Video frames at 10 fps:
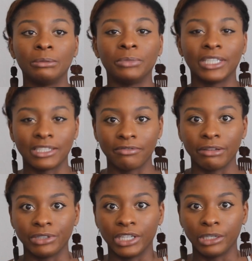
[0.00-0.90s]
Because I've
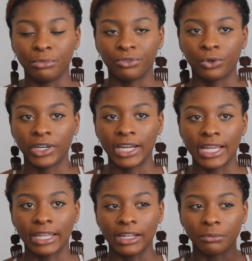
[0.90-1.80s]
never done it before,
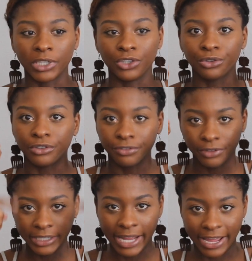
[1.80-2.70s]
and then I'm going to do the
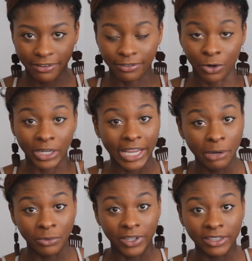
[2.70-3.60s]
front half on
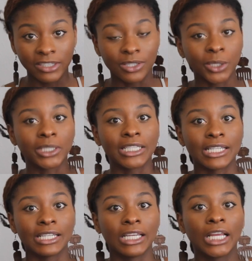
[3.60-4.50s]
camera so you can
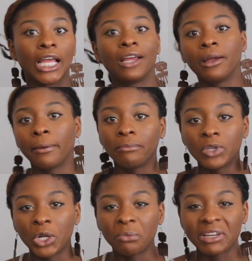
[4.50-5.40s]
see,
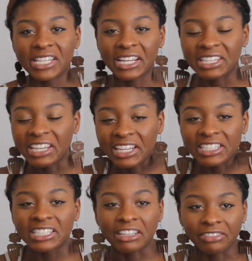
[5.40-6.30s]
you know, my technique
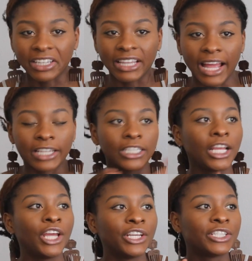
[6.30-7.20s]
and stuff like that.
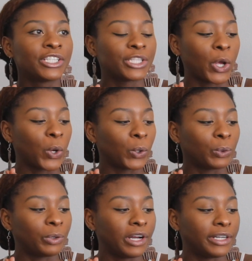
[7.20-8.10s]

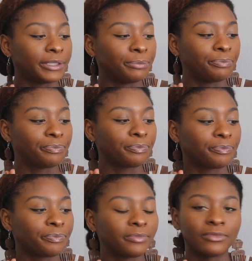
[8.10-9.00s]
So
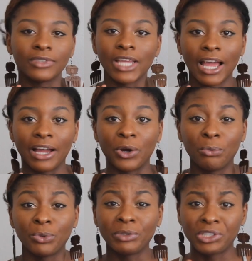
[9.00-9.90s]
yeah, I
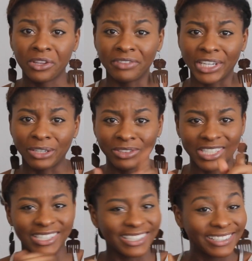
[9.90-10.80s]
hope you enjoy the video.
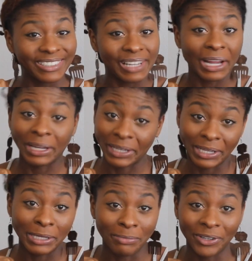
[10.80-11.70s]
Just
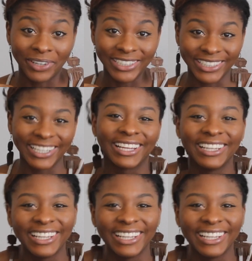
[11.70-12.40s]
keep on watching.